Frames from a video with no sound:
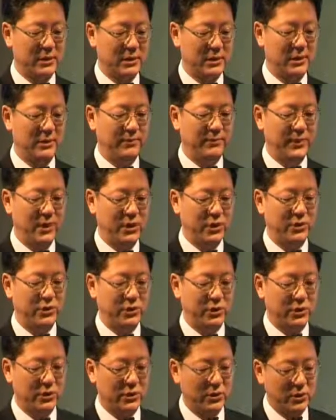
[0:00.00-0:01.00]
in
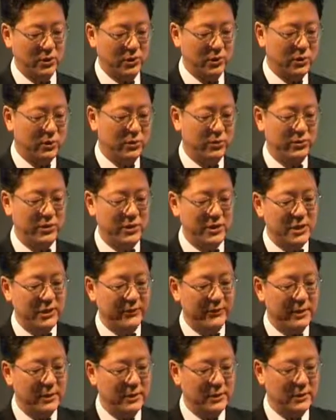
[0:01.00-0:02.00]
patient
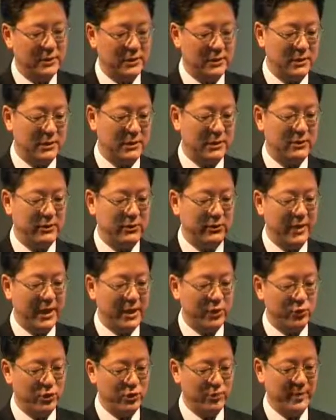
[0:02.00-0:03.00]
receiving the
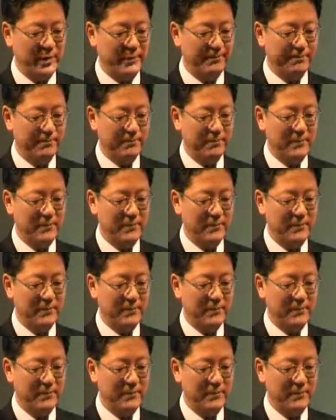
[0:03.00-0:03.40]
eculizumab.